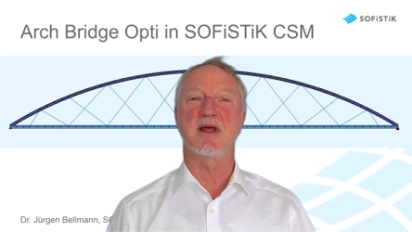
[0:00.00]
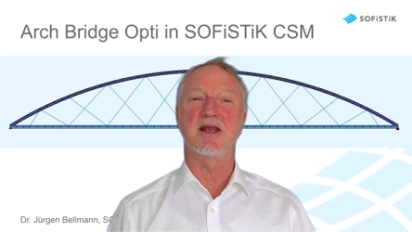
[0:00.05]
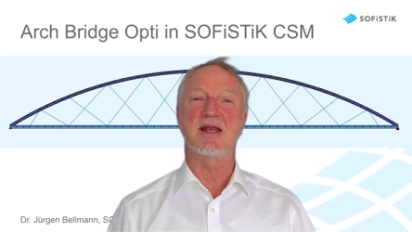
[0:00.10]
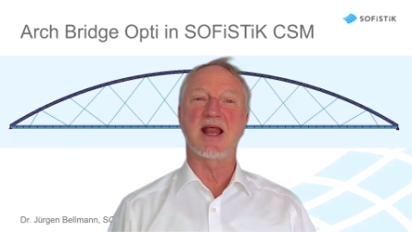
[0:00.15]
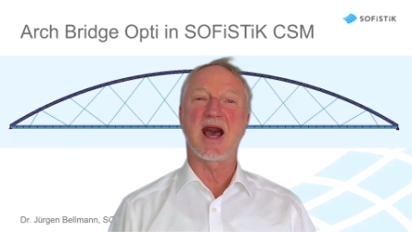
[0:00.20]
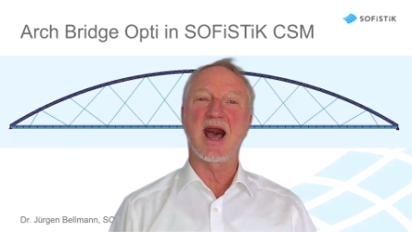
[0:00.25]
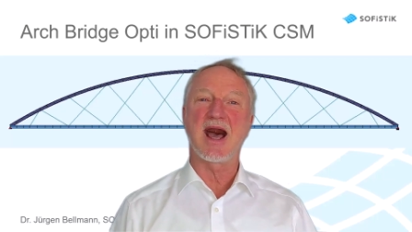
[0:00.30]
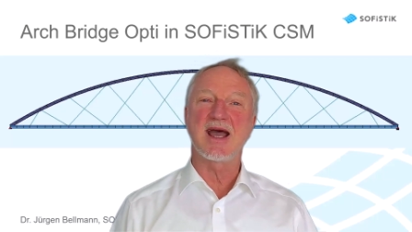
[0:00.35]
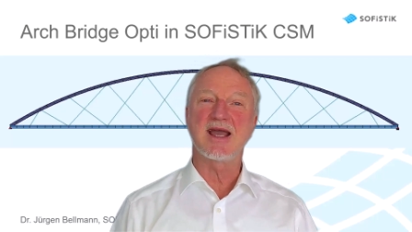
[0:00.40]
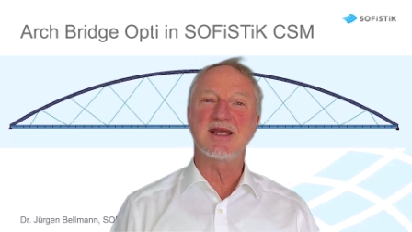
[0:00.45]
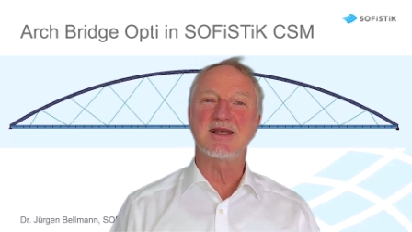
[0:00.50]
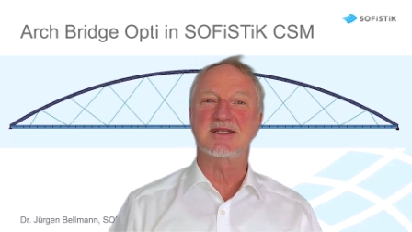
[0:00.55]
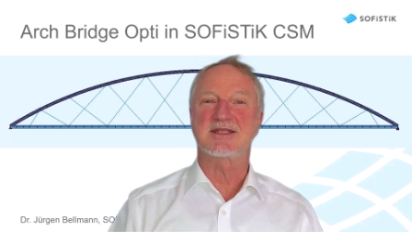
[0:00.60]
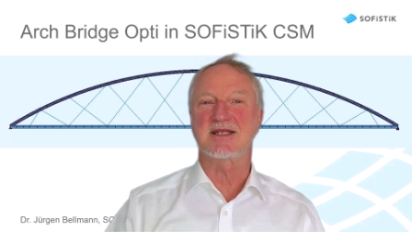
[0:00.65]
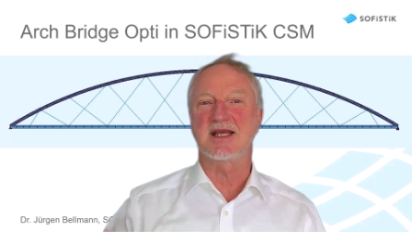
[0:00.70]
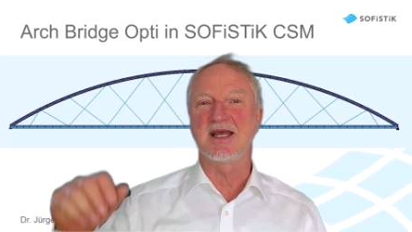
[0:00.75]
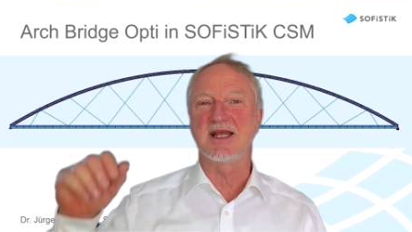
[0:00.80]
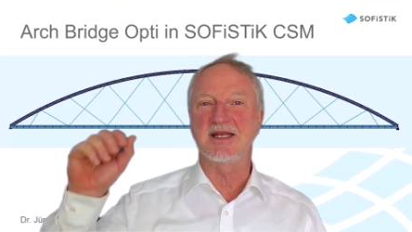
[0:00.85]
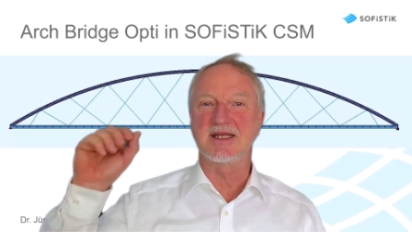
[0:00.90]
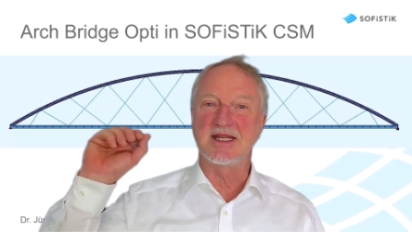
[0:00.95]
nice
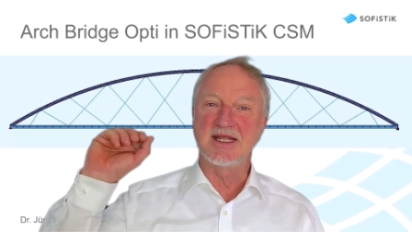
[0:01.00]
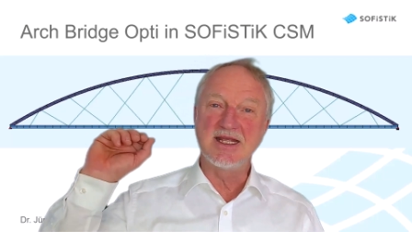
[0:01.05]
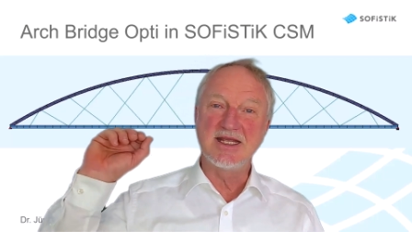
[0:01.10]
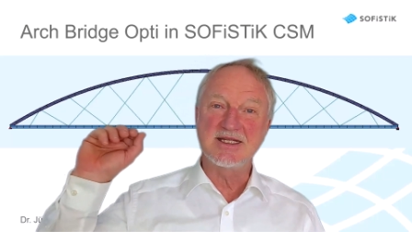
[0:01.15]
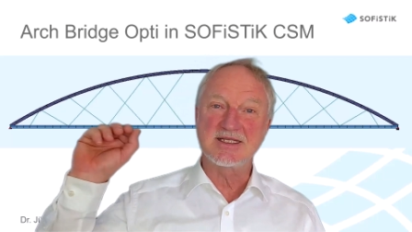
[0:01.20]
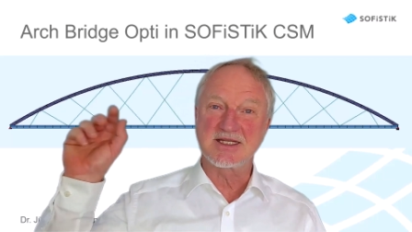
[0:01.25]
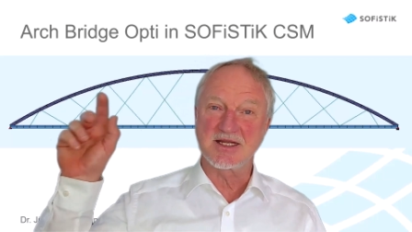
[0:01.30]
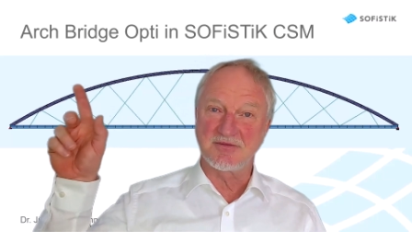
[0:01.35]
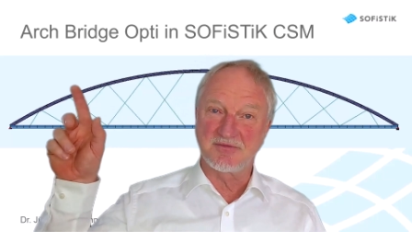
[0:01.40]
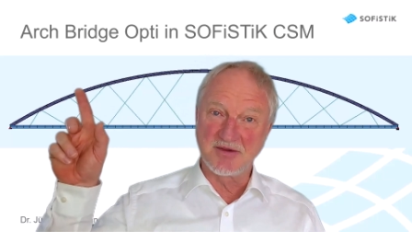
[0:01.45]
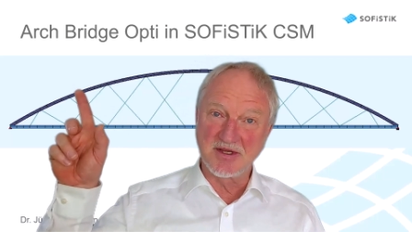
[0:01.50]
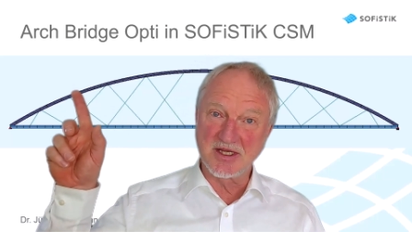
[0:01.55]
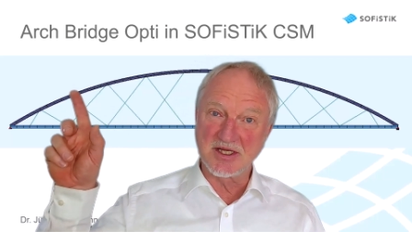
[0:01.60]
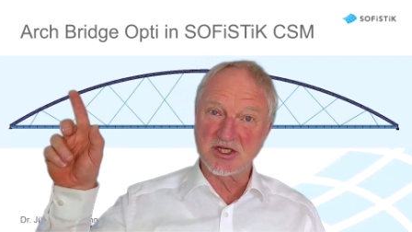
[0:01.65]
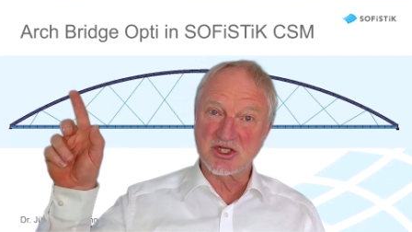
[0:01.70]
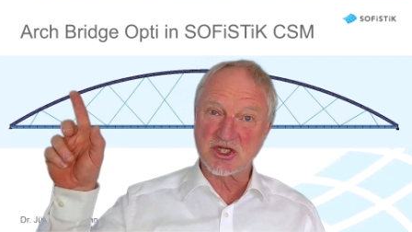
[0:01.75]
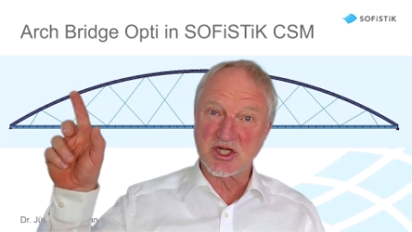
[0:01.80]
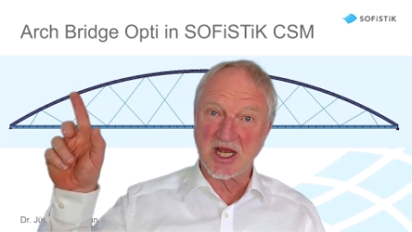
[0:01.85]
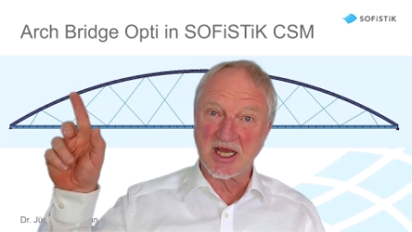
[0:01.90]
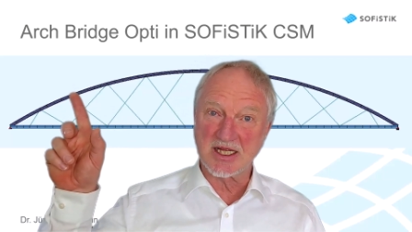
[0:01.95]
and easy
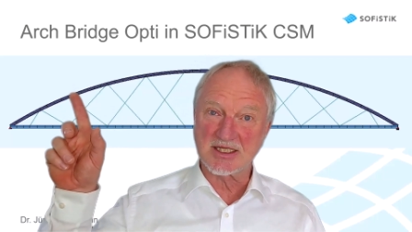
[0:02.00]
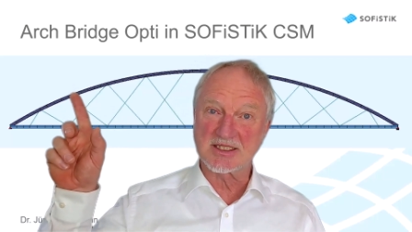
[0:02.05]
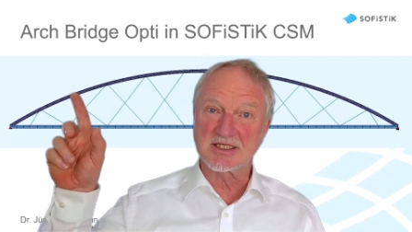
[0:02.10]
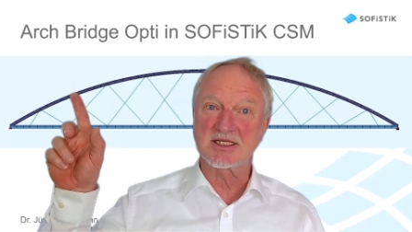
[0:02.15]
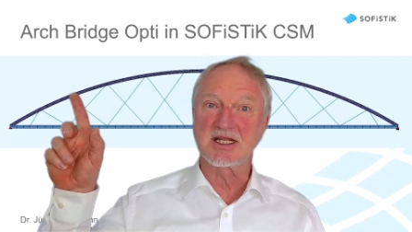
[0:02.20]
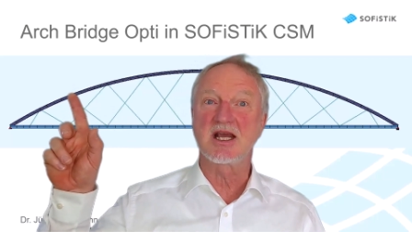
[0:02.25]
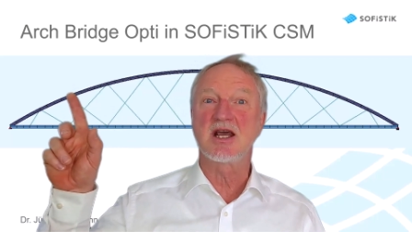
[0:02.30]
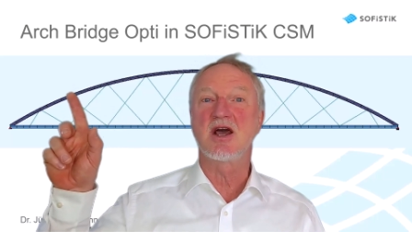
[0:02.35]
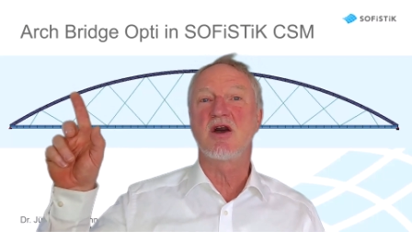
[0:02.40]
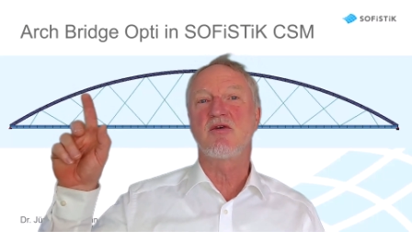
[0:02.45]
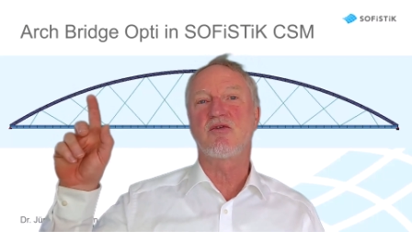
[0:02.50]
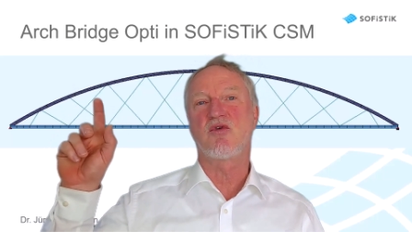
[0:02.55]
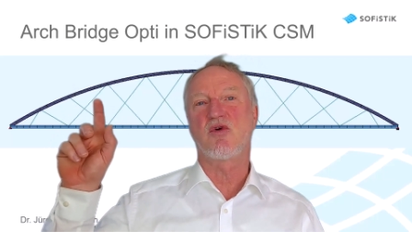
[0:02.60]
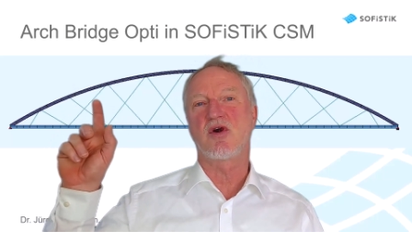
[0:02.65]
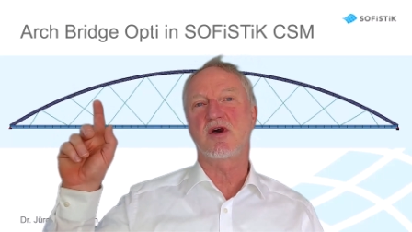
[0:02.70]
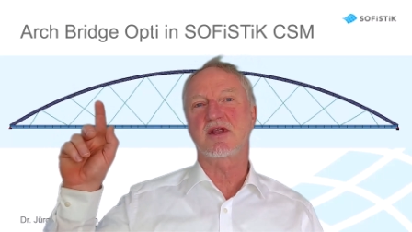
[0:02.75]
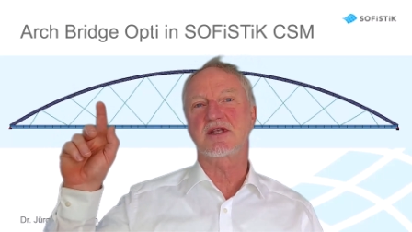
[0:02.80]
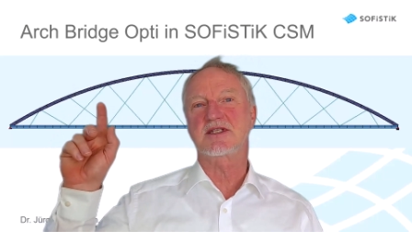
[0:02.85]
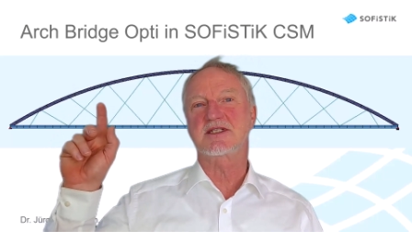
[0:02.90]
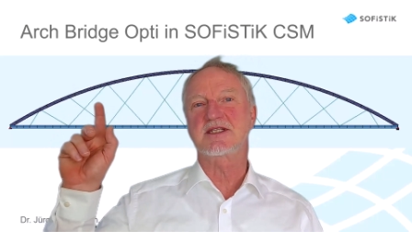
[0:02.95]
features for
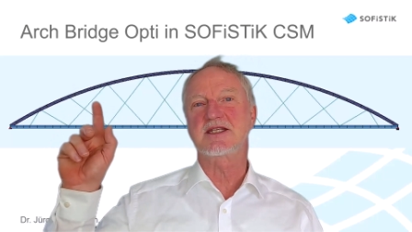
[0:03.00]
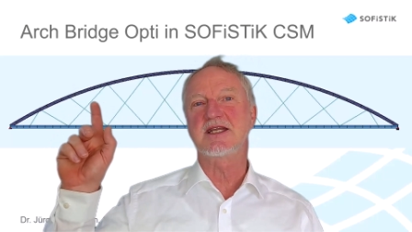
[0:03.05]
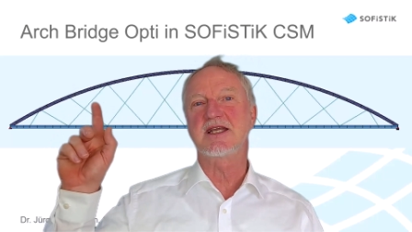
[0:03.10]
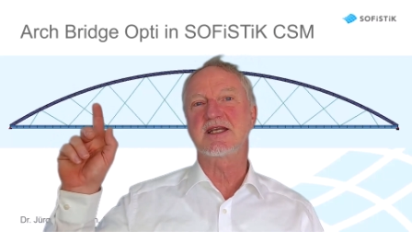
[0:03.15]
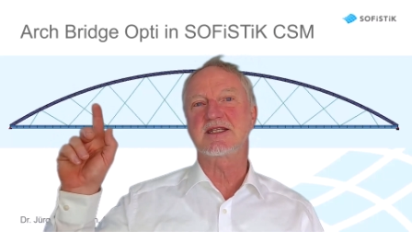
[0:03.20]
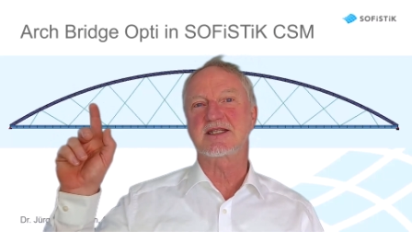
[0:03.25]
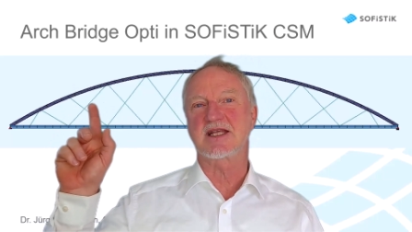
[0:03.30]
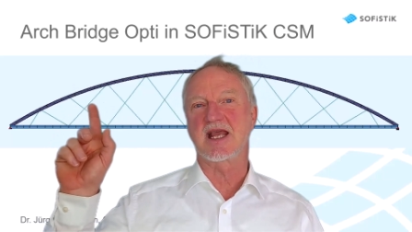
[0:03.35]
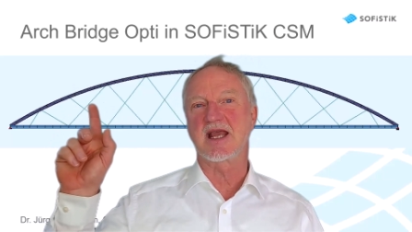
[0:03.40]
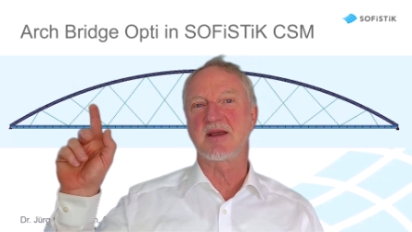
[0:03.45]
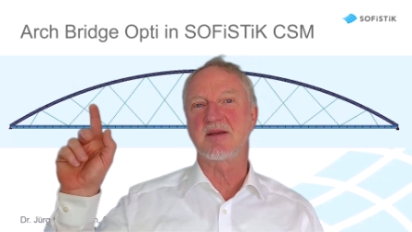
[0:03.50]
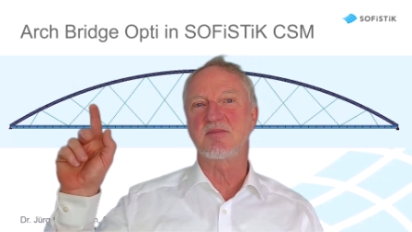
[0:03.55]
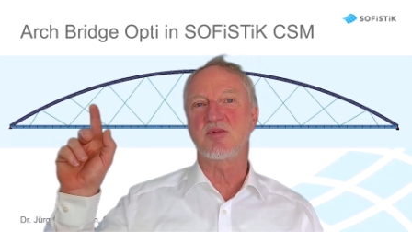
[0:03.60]
the CSM